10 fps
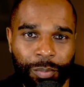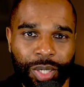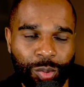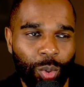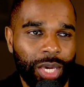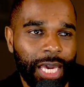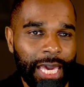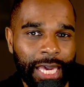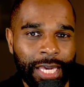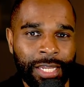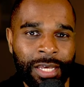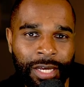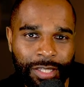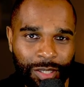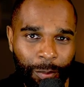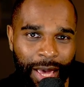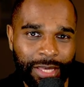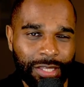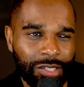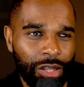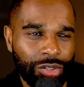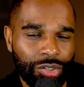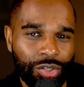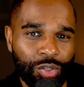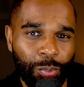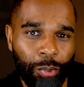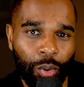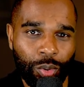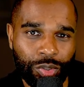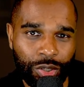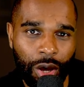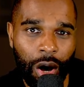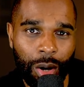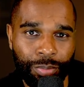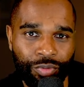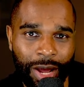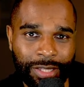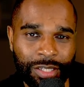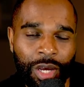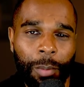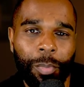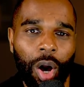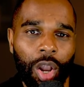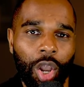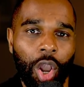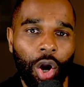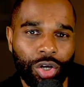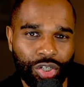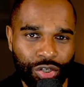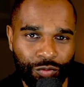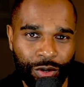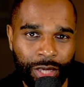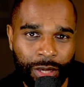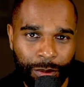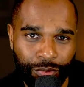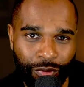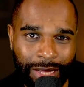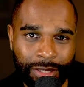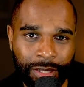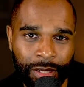because we're keen to make this not just a sports car brand, but a luxury brand,